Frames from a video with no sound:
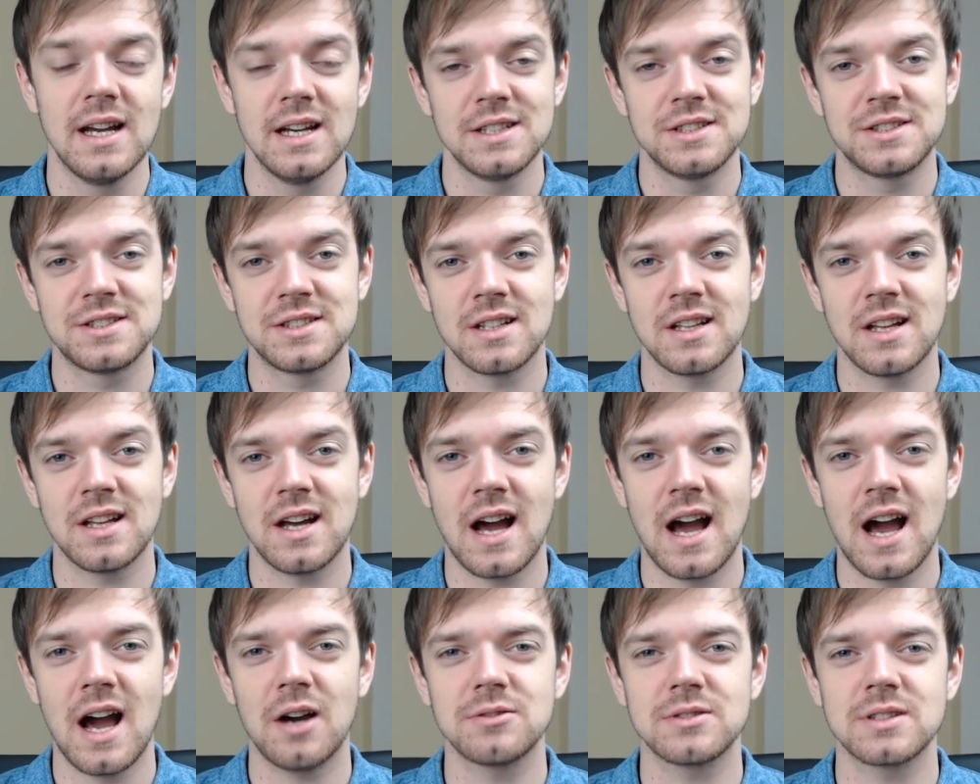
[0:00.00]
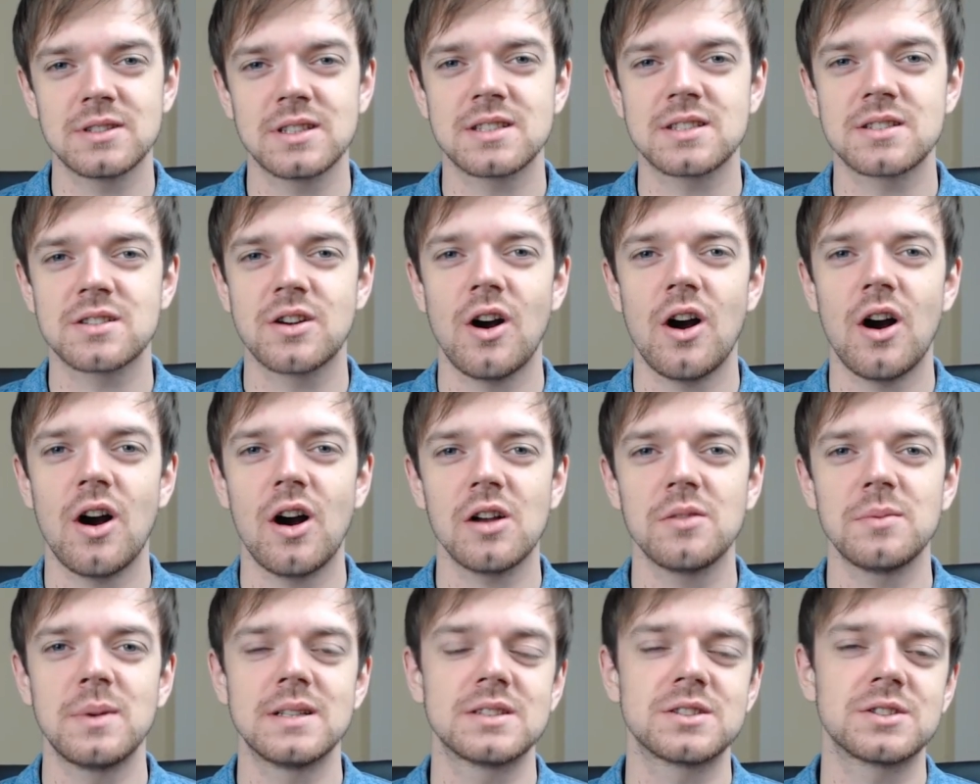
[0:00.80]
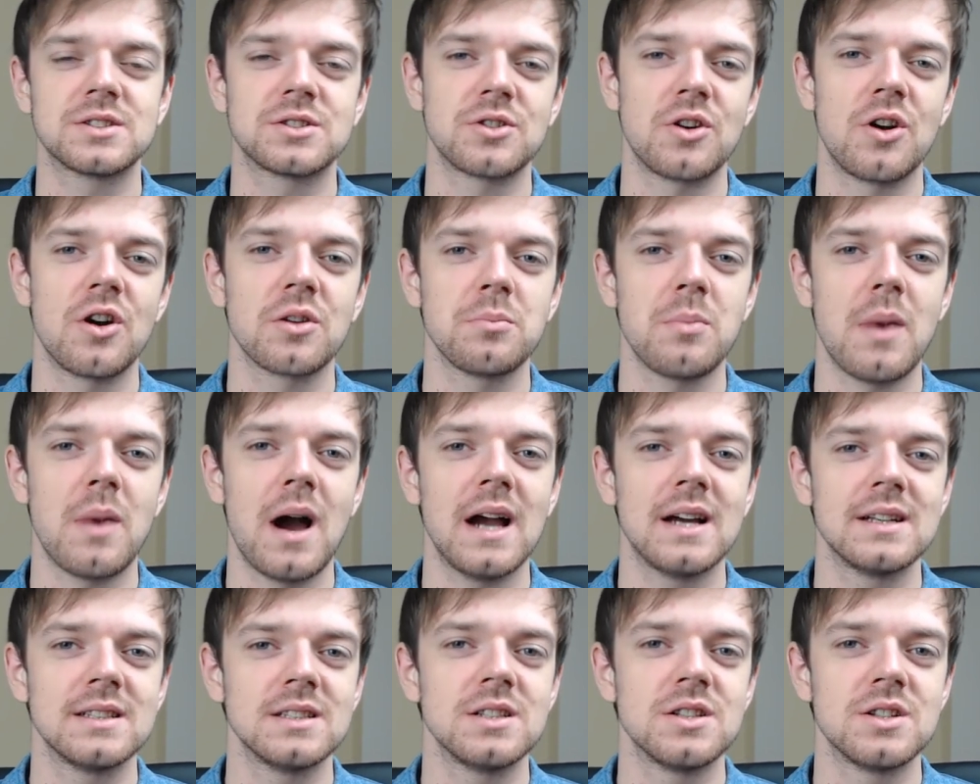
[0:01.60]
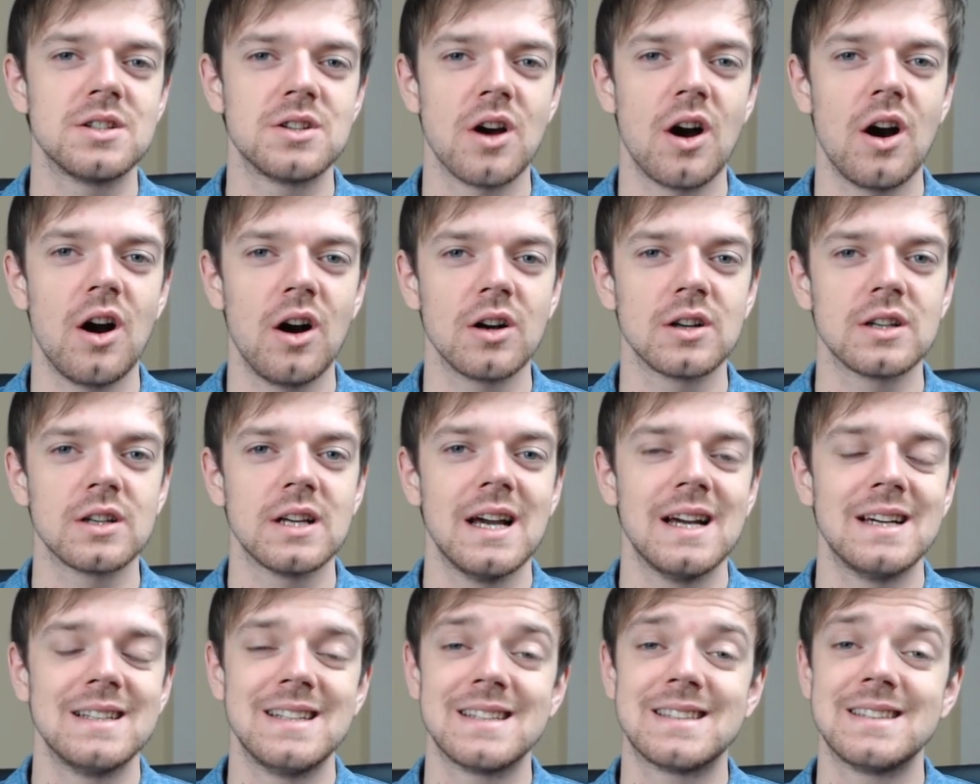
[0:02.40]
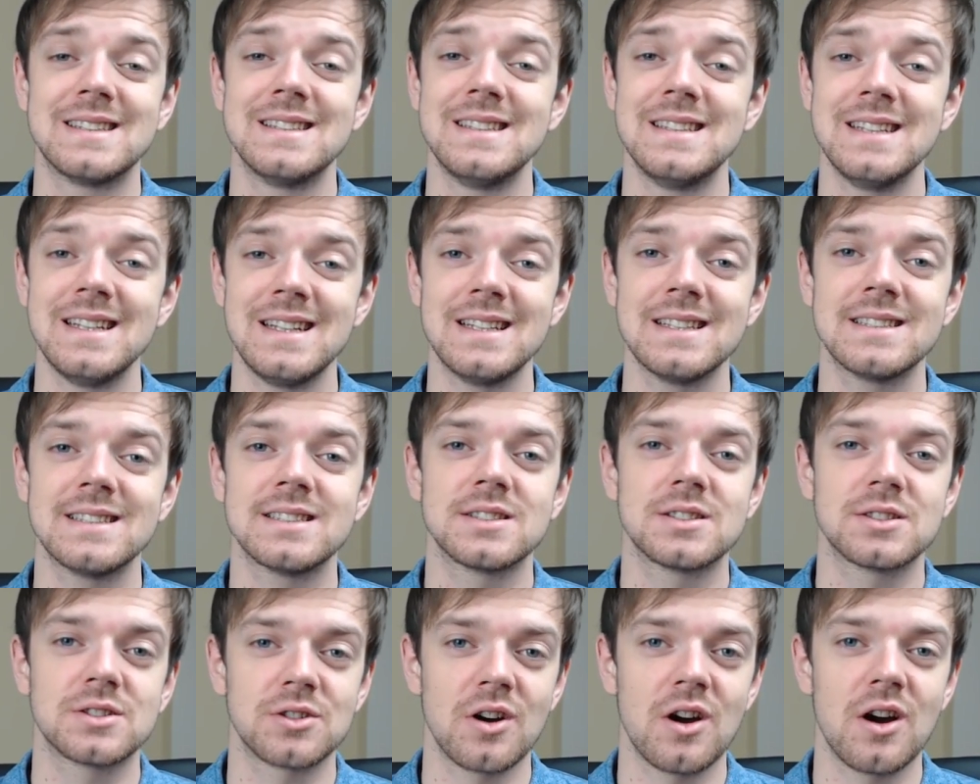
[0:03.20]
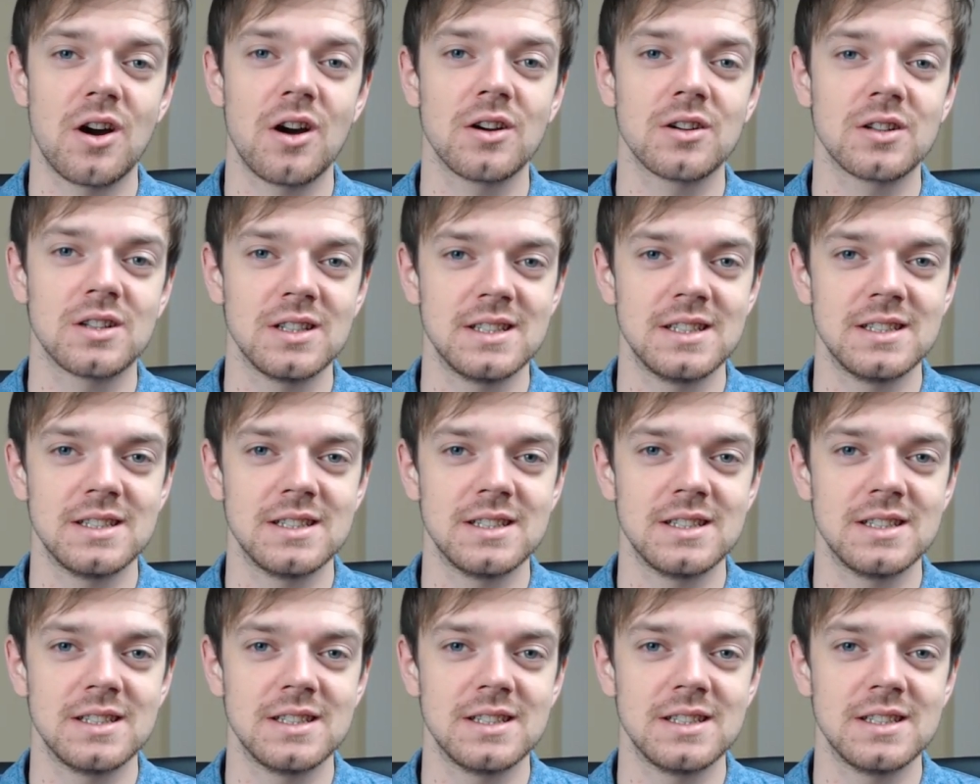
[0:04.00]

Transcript: Schillerhound is calm and strong-minded dog that needs strong